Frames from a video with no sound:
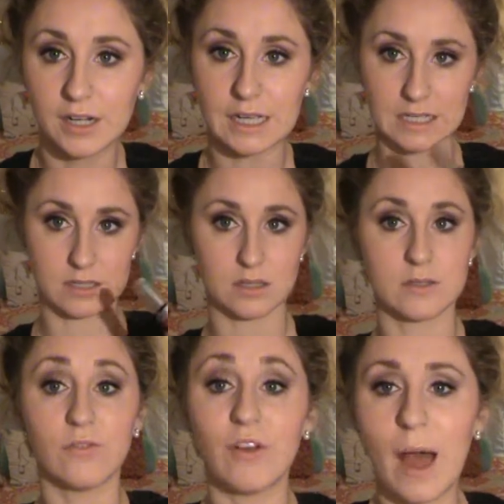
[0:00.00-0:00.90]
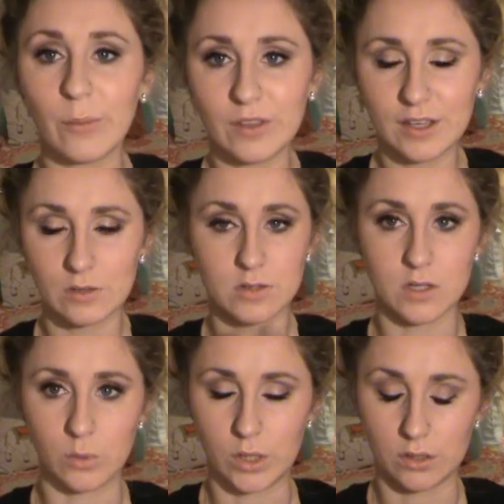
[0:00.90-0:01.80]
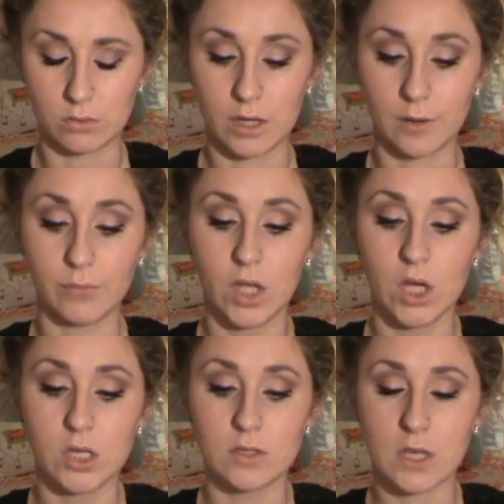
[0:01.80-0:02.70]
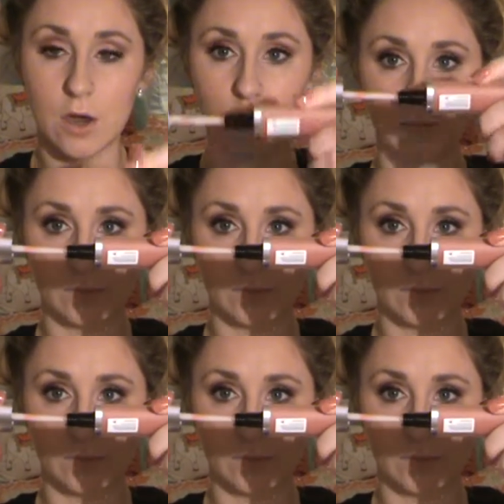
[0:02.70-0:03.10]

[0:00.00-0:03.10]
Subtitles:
It's fabulous, so we don't care. So,